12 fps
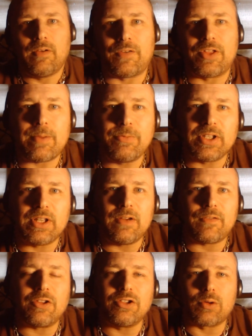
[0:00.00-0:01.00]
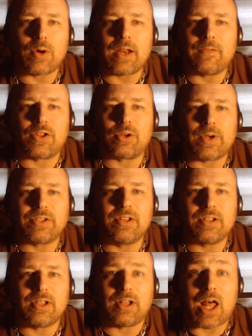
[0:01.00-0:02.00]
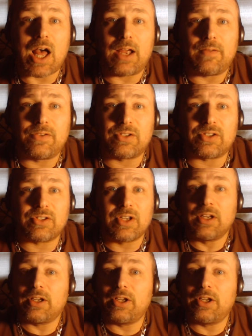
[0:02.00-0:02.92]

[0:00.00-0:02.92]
for them to live underground for the rest of their lives,